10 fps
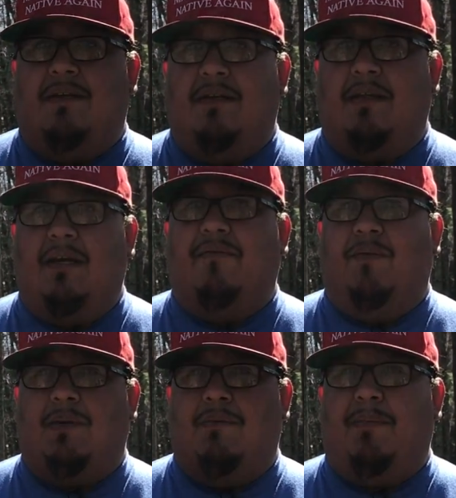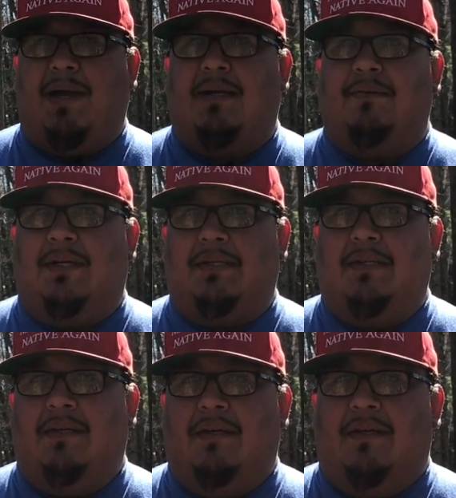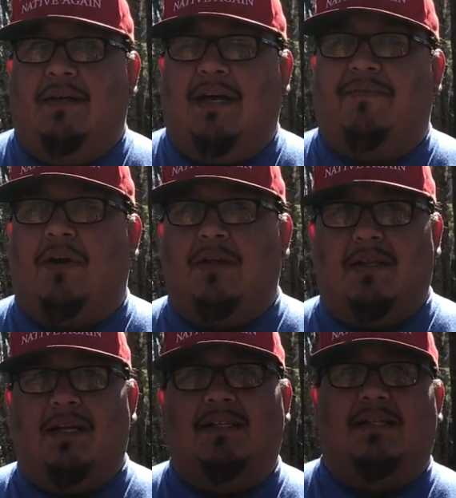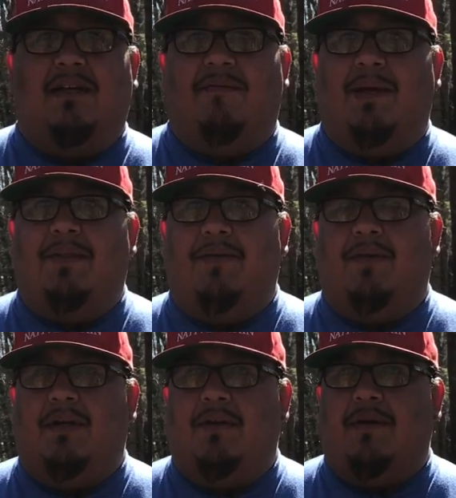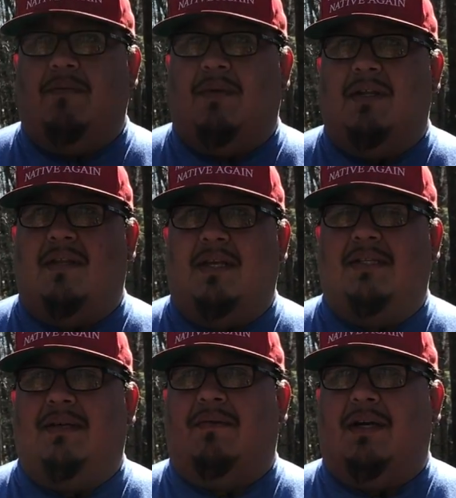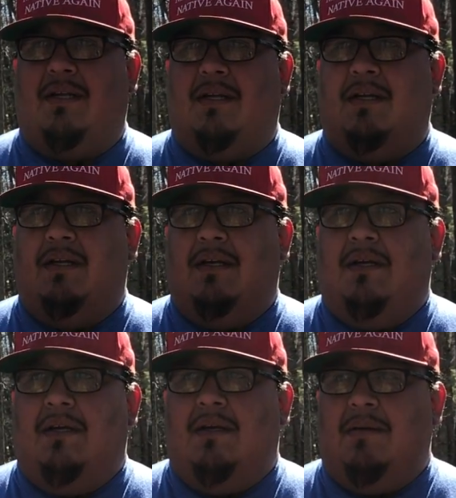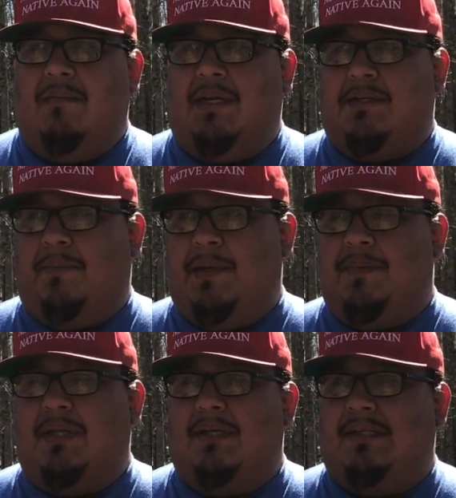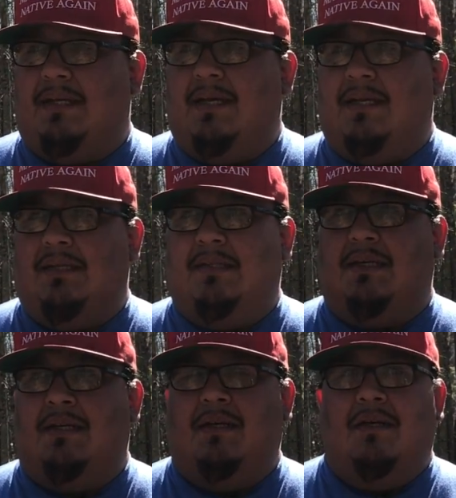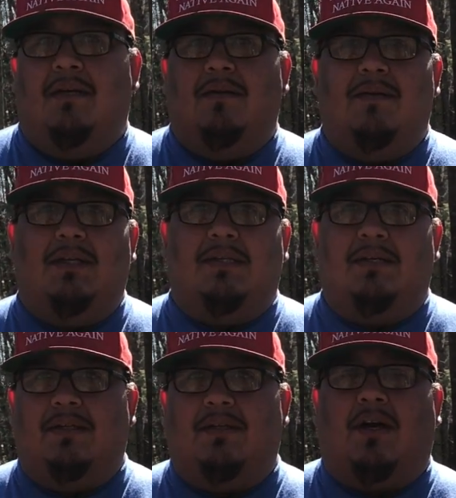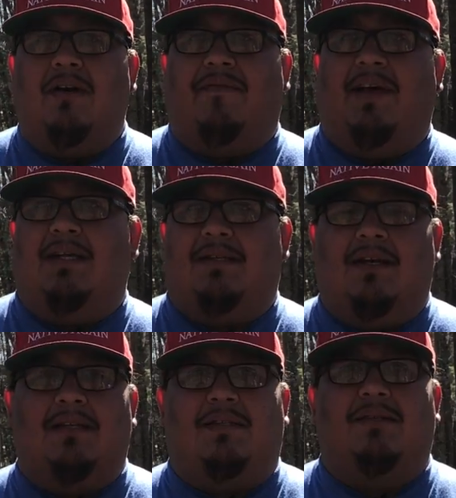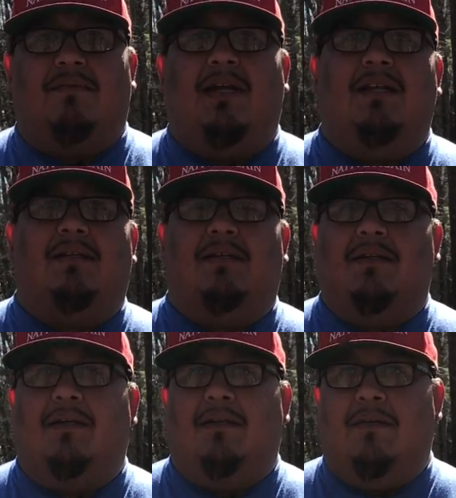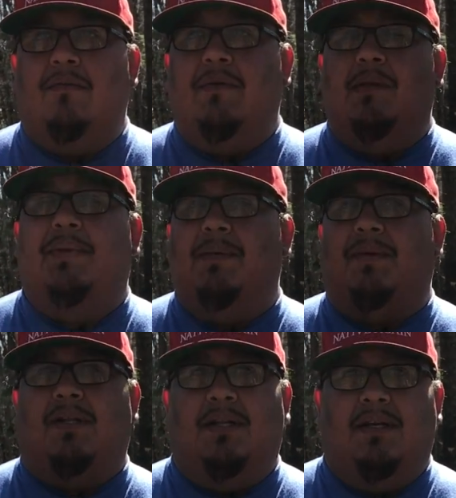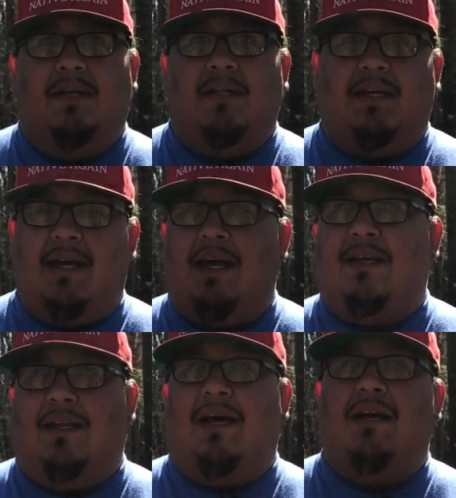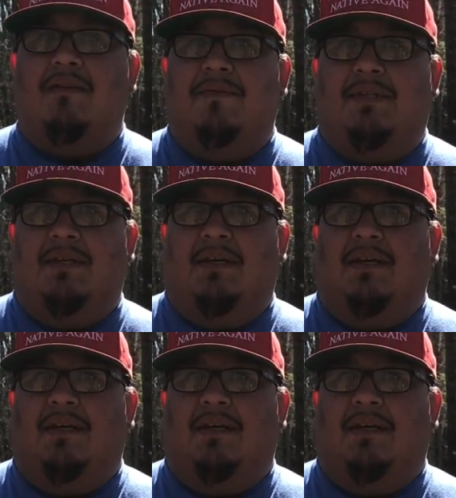To think of them coming back to us after all the things that they've been through, And one of the things I wanted to make sure people understand is that these aren't just artifacts. They're not just relics. Like, they're real people. They had lives.